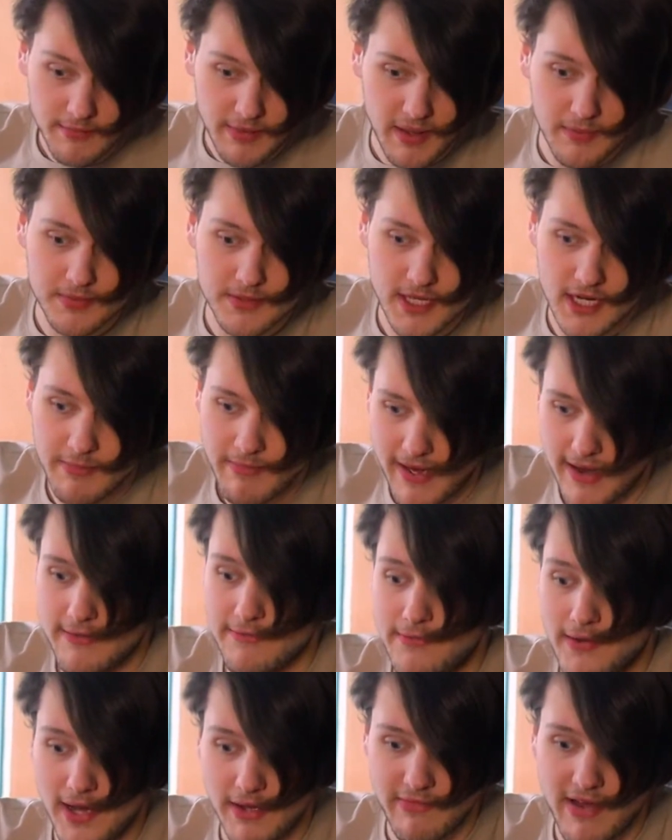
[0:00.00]
be upset about a
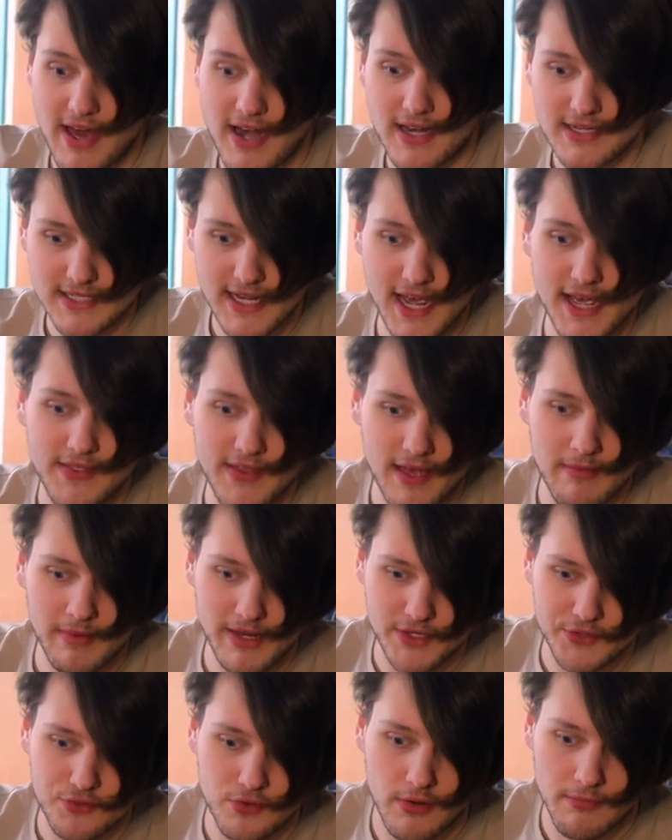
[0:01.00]
5 out of 10. That
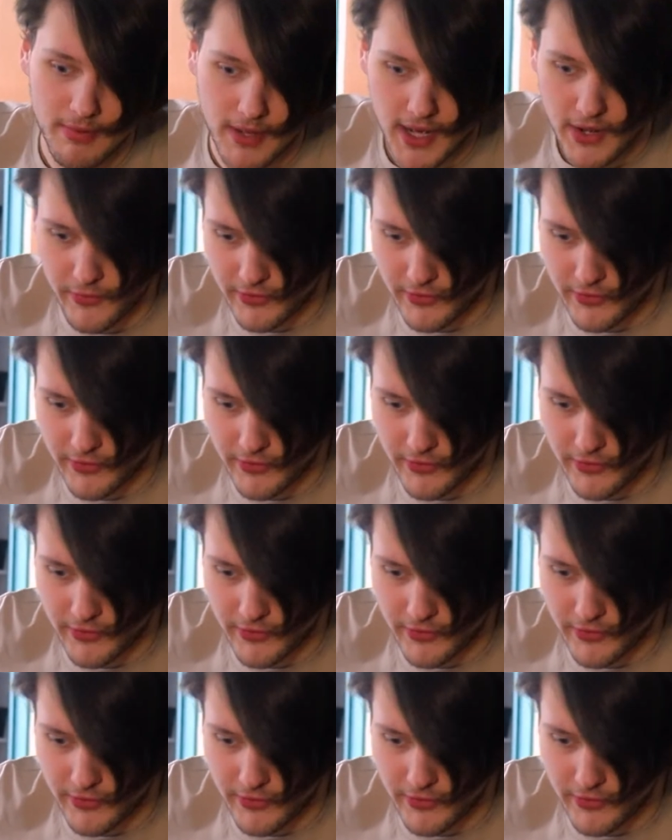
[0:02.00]
means you're on par